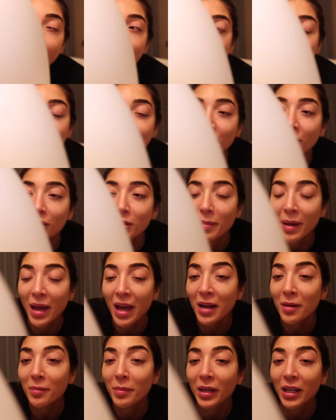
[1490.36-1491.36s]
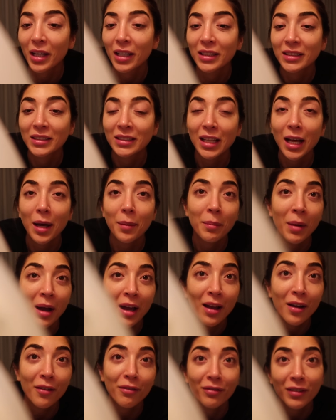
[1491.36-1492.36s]
I need to go to bed because
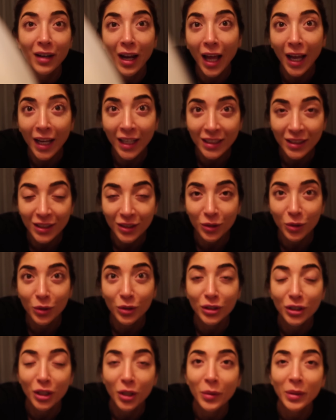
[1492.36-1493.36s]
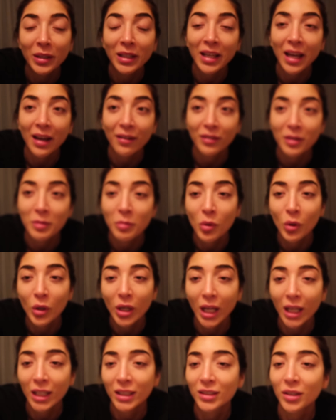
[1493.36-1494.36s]
my flight is also in the FE
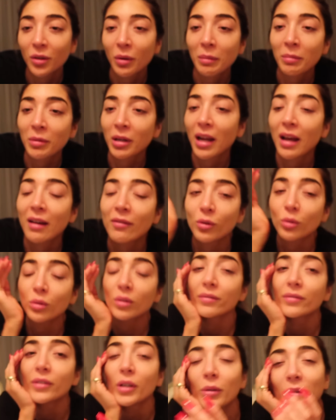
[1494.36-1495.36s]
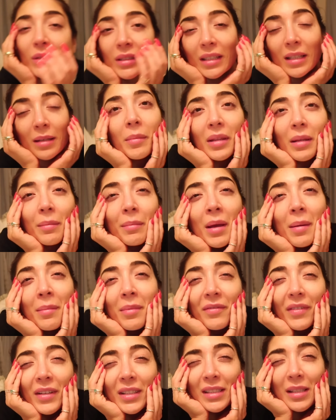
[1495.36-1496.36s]
morning, so I'm gonna have all of no sleep. But then maybe
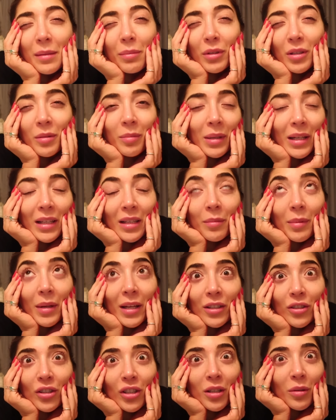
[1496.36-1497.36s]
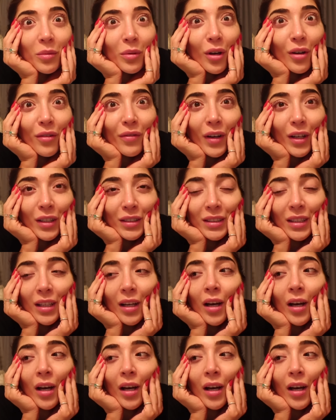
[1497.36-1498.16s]
if I sleep on the plane, the plane journey will go faster.